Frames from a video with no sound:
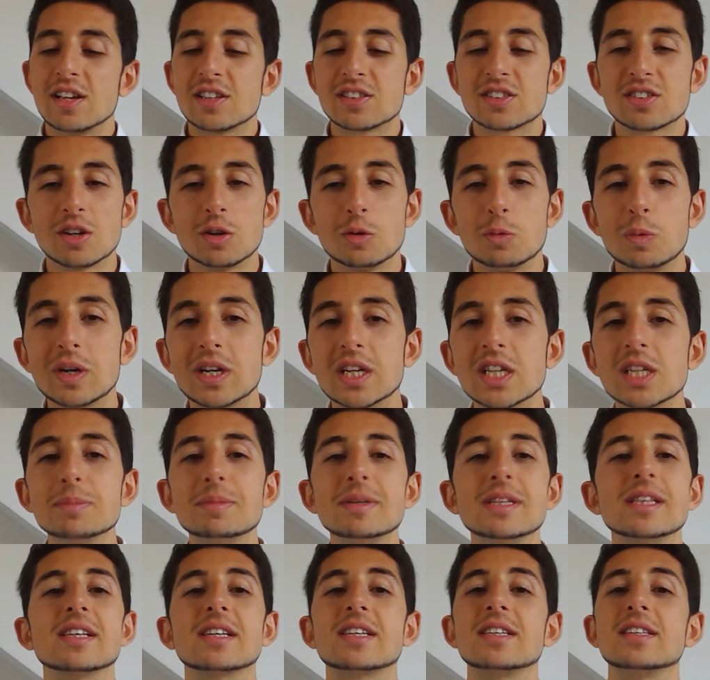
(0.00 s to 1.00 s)
So we're going to
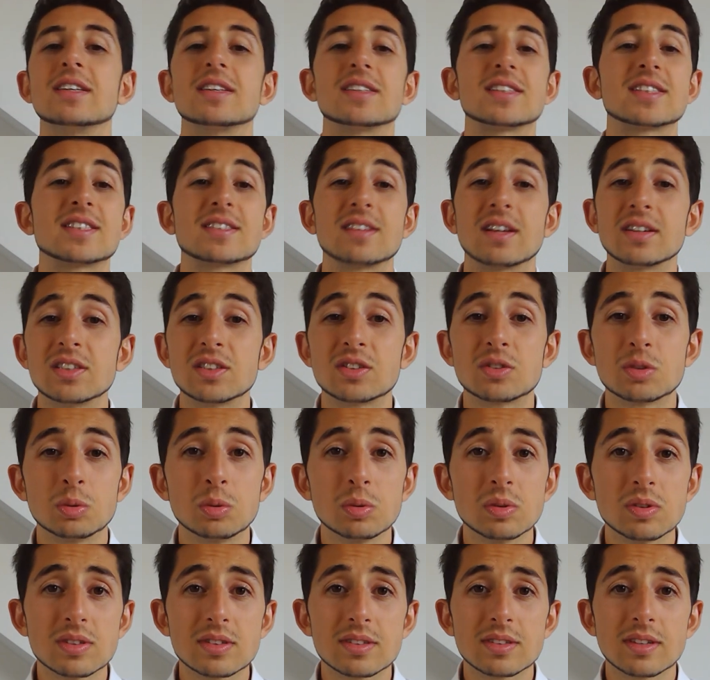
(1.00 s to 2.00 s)
be looking at study
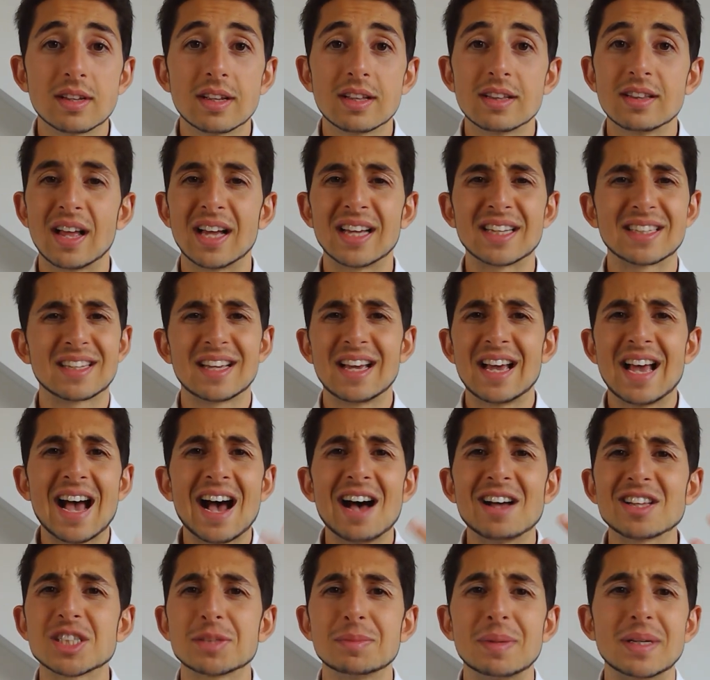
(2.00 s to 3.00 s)
tools, like
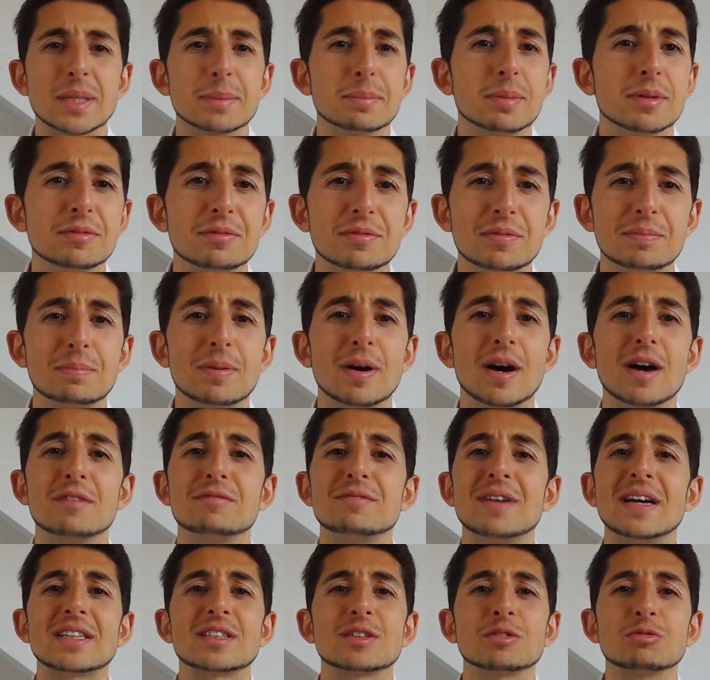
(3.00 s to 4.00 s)
how to make the perf
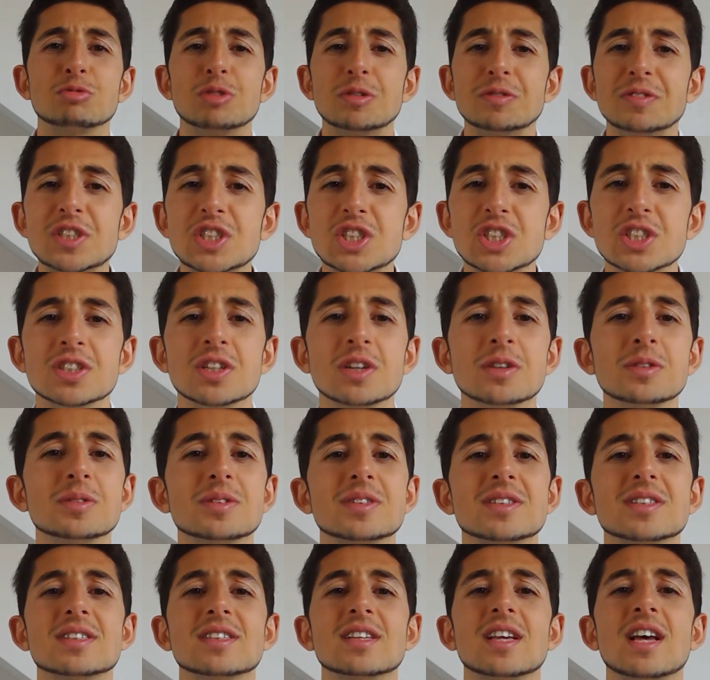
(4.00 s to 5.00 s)
perfect revision
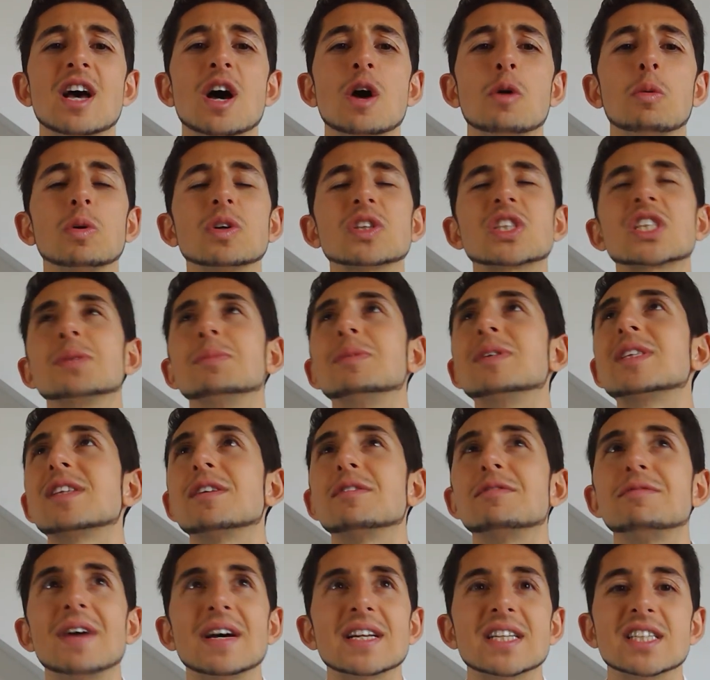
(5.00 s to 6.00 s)
notes, what's the most
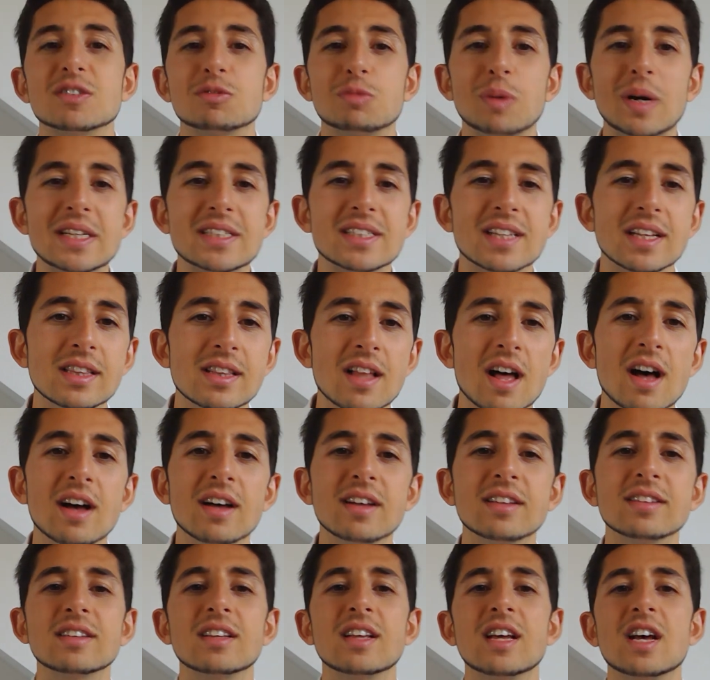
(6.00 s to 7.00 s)
effective way to
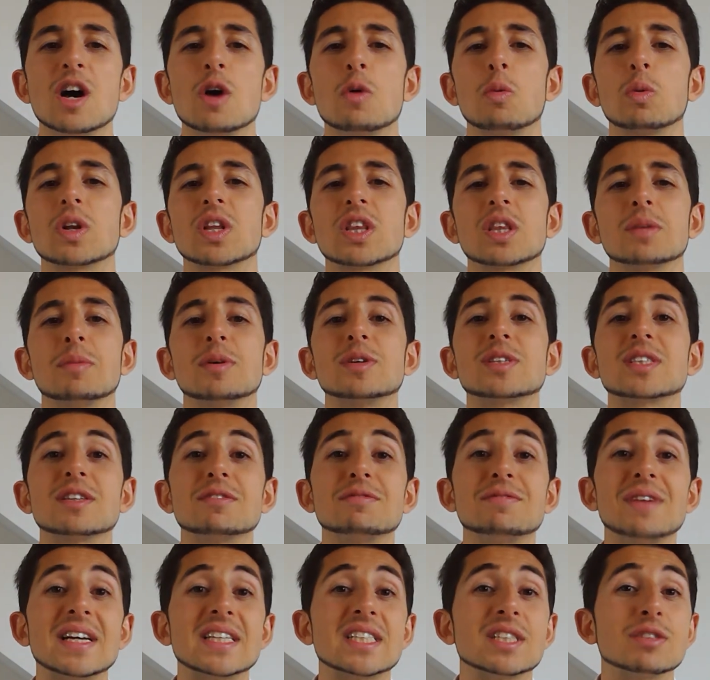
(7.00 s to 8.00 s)
learn, what are the most
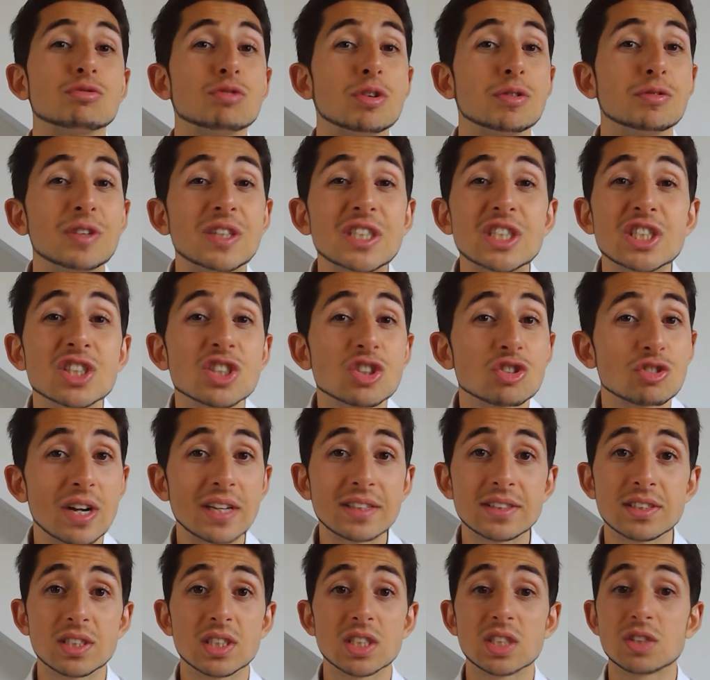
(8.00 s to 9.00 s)
effective revision
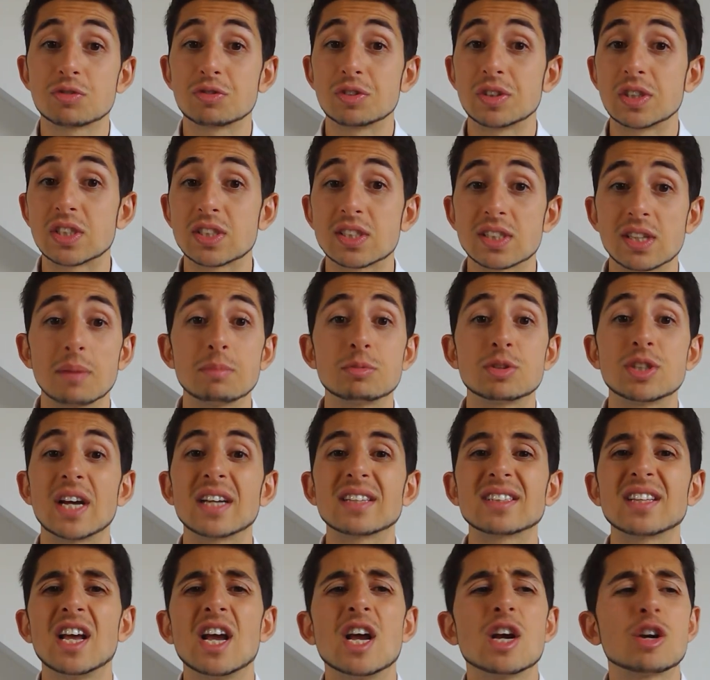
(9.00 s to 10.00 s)
strategies for each
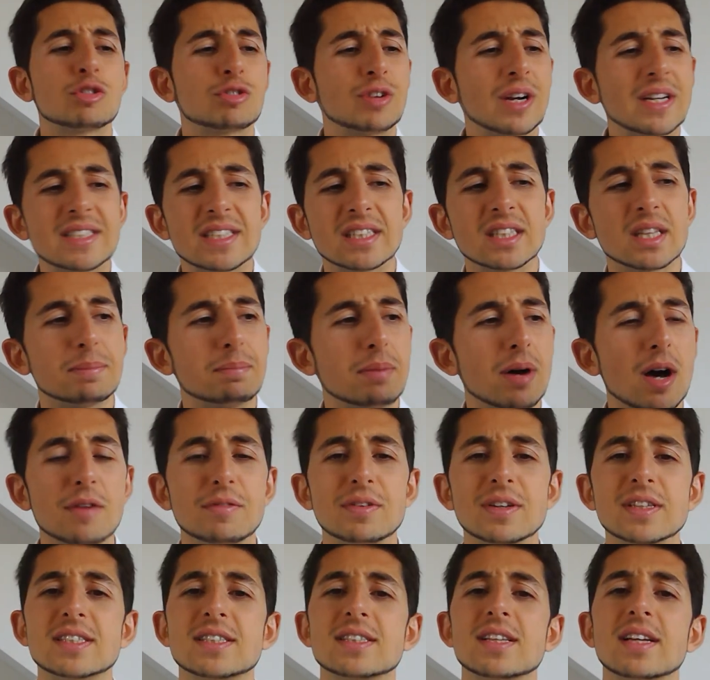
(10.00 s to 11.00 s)
subject, creating the
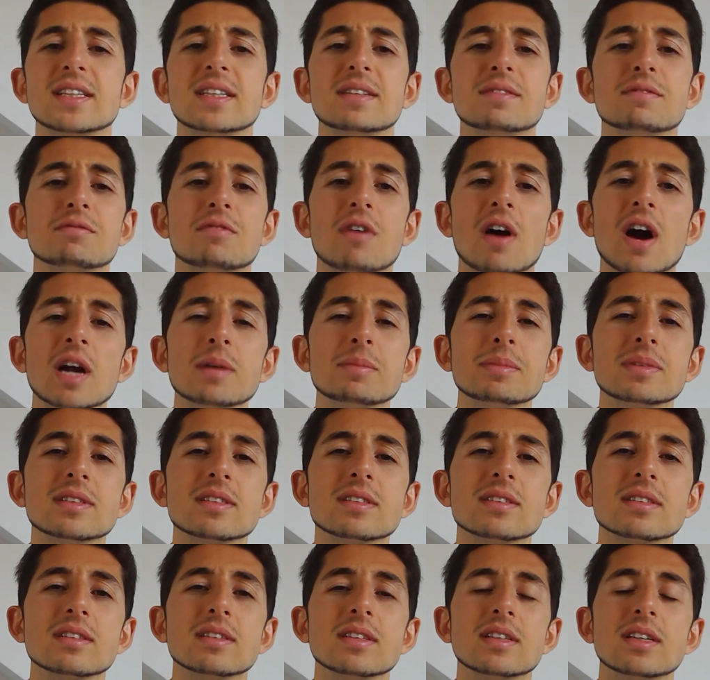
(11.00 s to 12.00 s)
perfect study
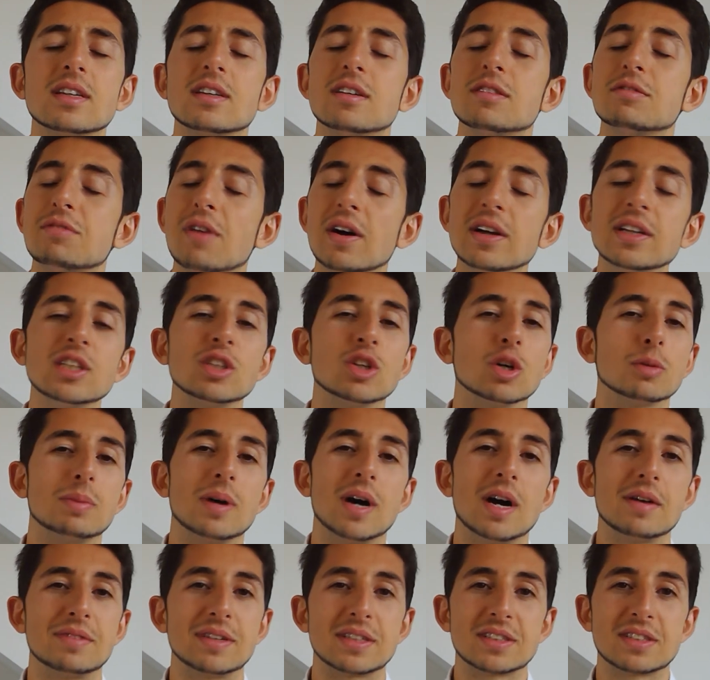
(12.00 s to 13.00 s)
environment, finding your
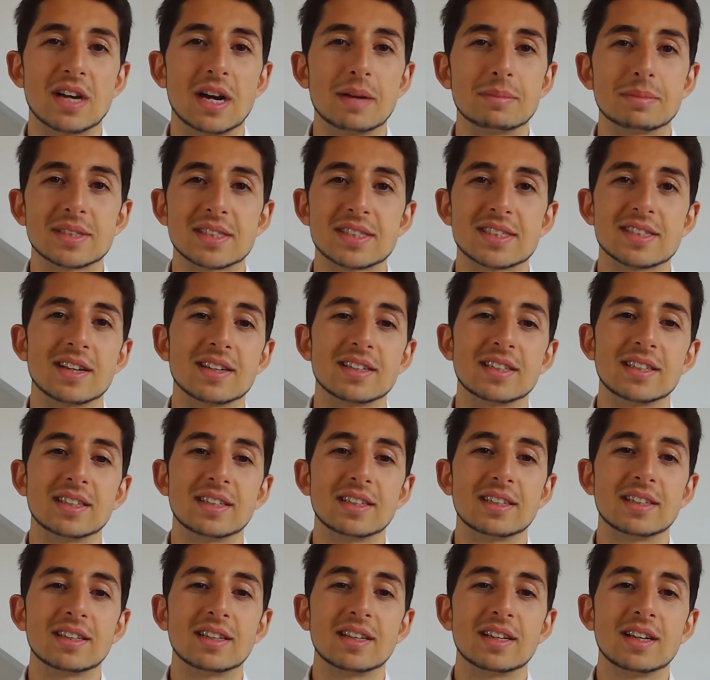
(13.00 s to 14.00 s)
perfect time to study.